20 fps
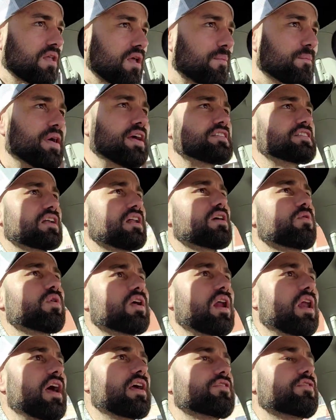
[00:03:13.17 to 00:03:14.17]
basically
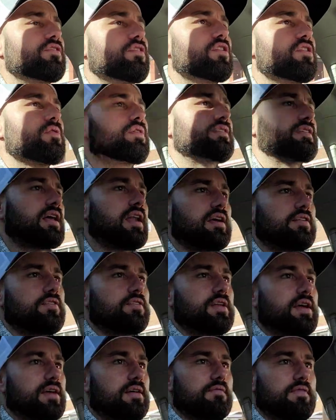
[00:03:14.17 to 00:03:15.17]
what I like to do is I like to
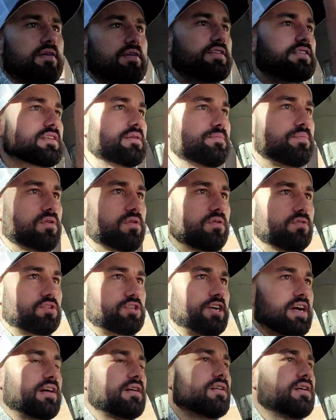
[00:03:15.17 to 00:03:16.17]
take a very simple
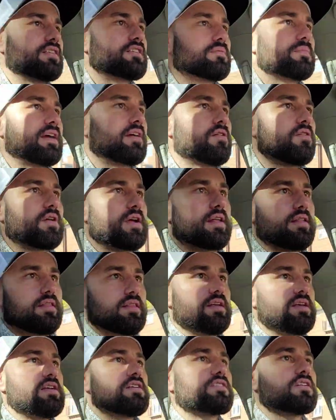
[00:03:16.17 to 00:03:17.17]
checklist and be like, okay,
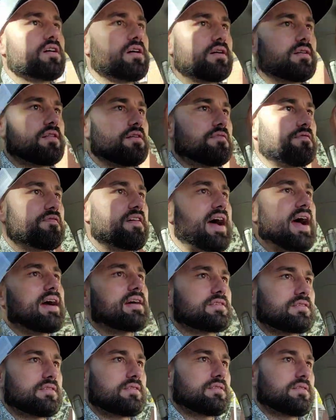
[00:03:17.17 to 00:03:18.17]
these are the
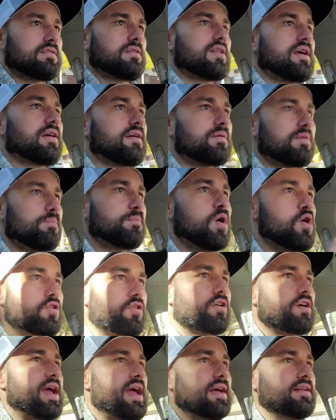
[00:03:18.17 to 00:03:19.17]
facts, like
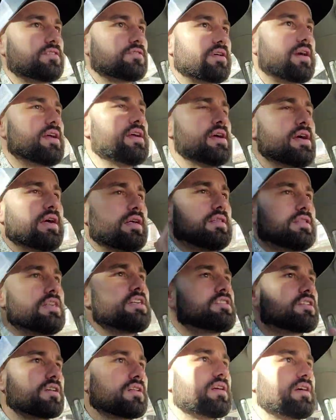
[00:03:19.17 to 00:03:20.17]
poker hands, right?
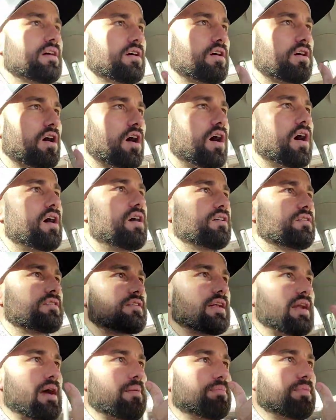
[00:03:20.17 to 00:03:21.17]
These are the cards
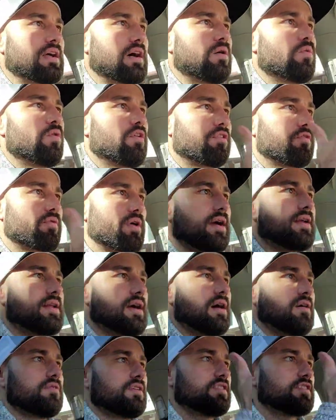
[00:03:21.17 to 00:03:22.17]
that I'm dealt with right
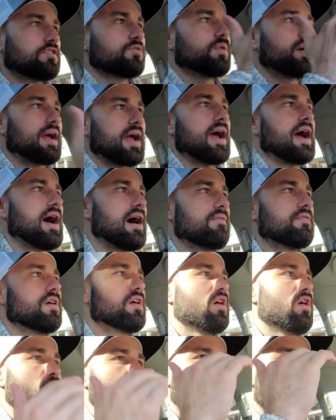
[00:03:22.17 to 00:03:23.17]
now. This is what I have.
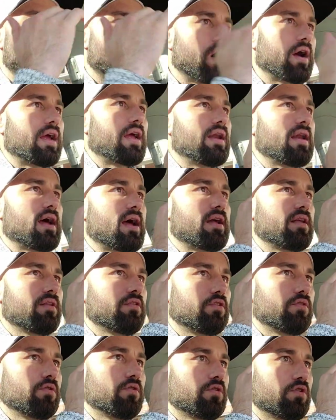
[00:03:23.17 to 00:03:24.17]
What can I,
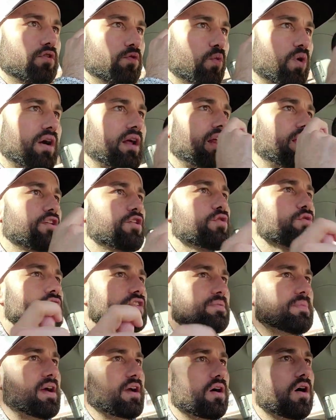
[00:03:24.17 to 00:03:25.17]
what can I use
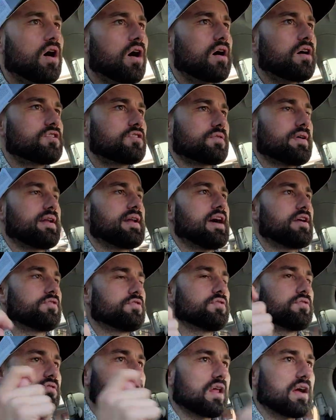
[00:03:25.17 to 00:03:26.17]
in my cards right now
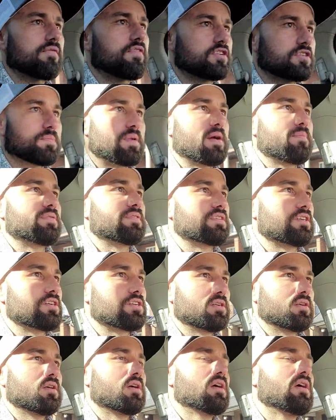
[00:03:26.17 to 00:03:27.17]
to leverage my
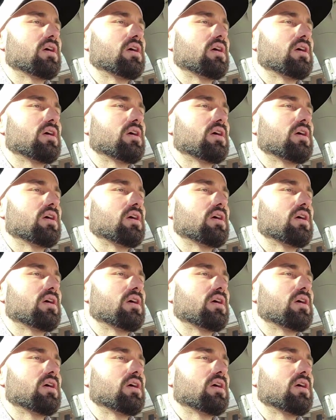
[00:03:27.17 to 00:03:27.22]
position?